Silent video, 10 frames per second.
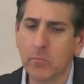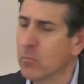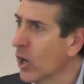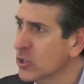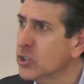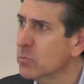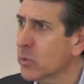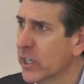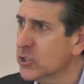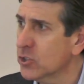margin
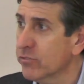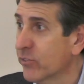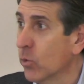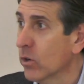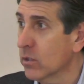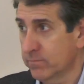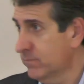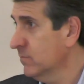pressure for